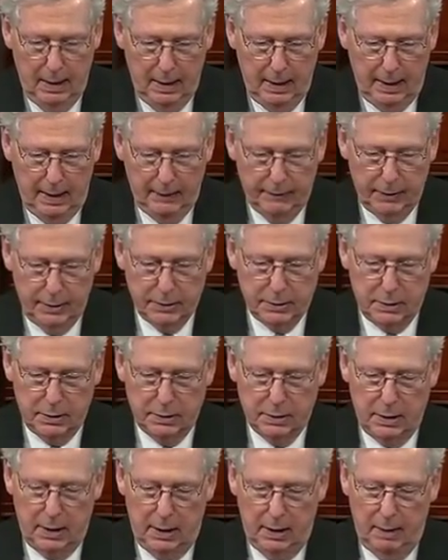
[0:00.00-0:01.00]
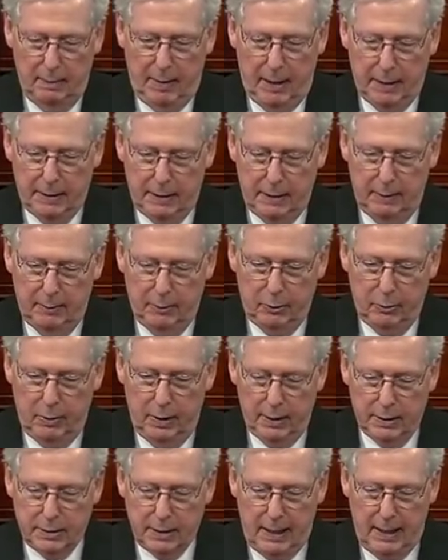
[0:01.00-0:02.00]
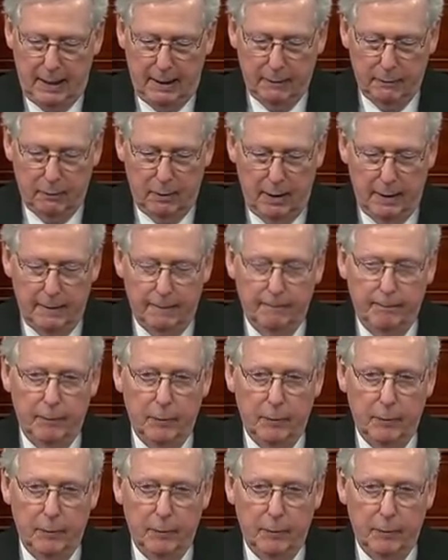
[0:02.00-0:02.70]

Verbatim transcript: had this to say about Democrats' outright